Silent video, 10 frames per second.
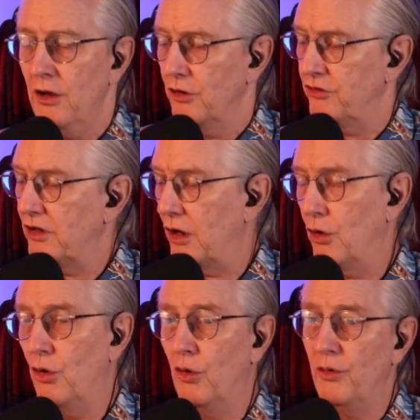
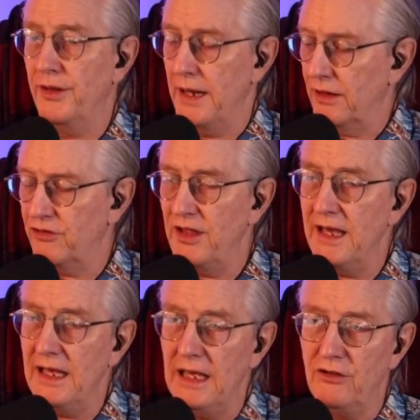So the next
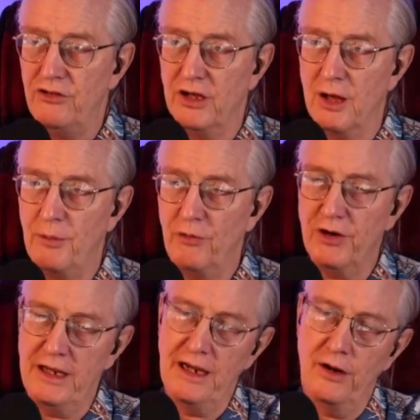thing is to come over
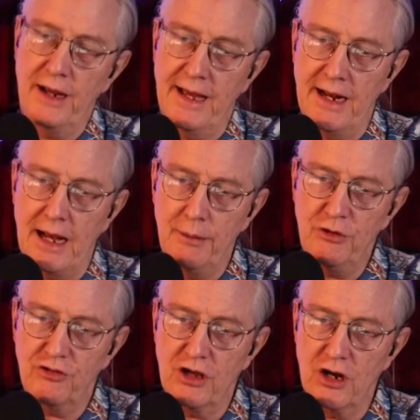here, and I'm
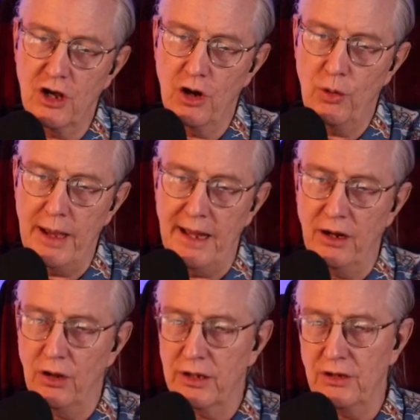just going to go
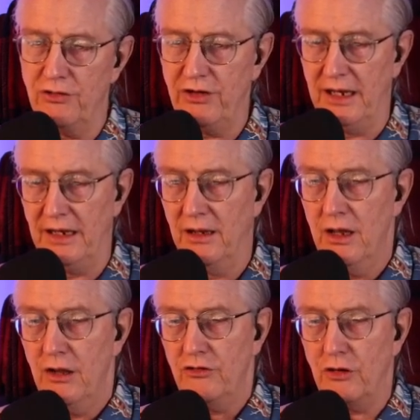and look and see.
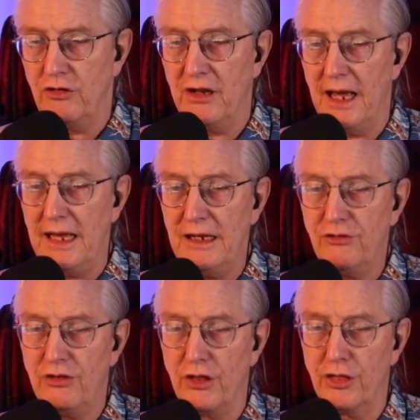So today
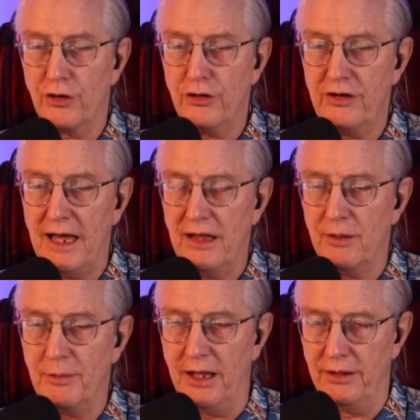is the third day of the
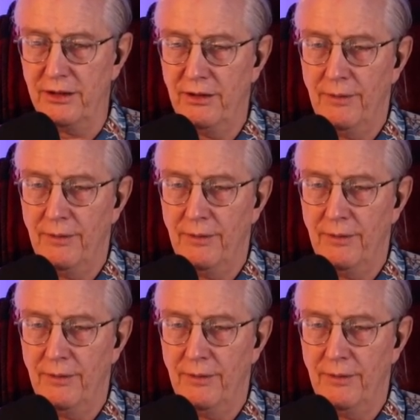month.